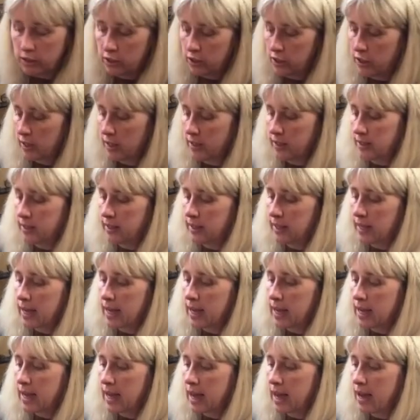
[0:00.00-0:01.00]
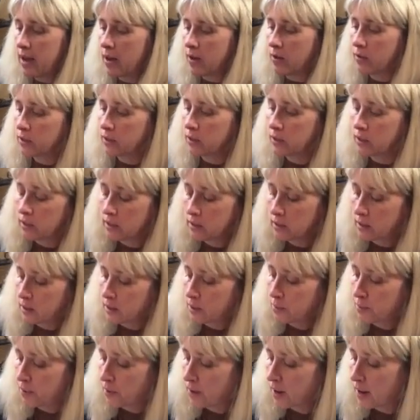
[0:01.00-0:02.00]
just laying out
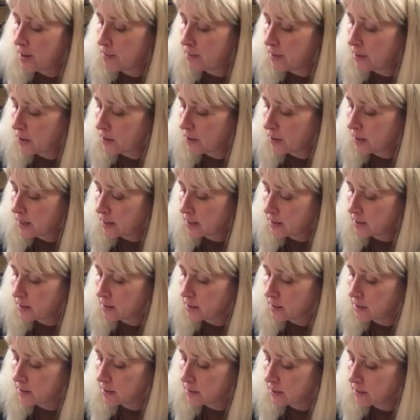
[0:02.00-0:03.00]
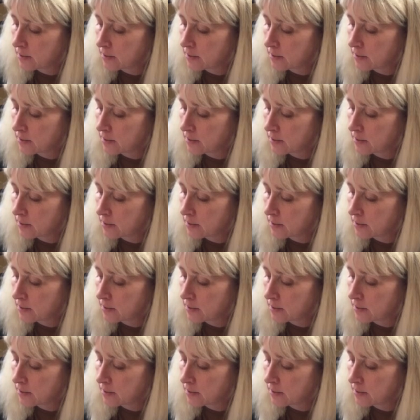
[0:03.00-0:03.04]
the primaries.